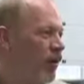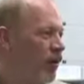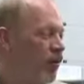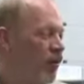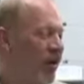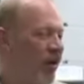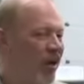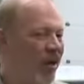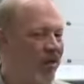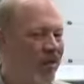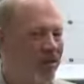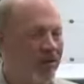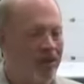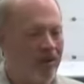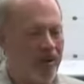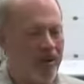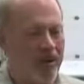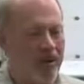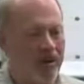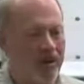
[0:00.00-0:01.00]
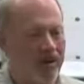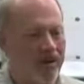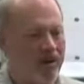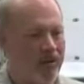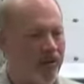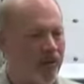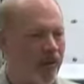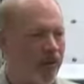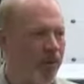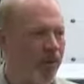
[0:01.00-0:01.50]
Impalas are
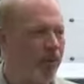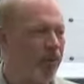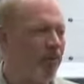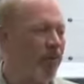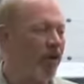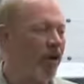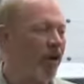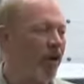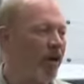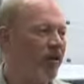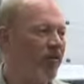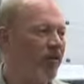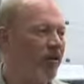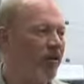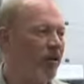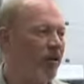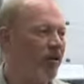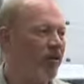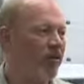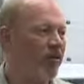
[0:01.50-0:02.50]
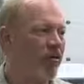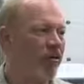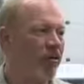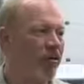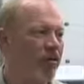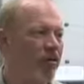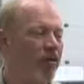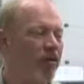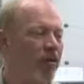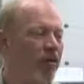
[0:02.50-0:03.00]
front-wheel drive, and they just
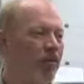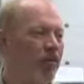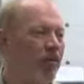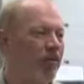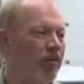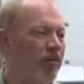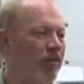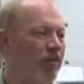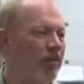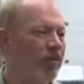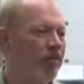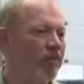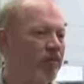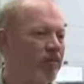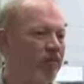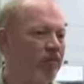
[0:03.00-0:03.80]
don't seem to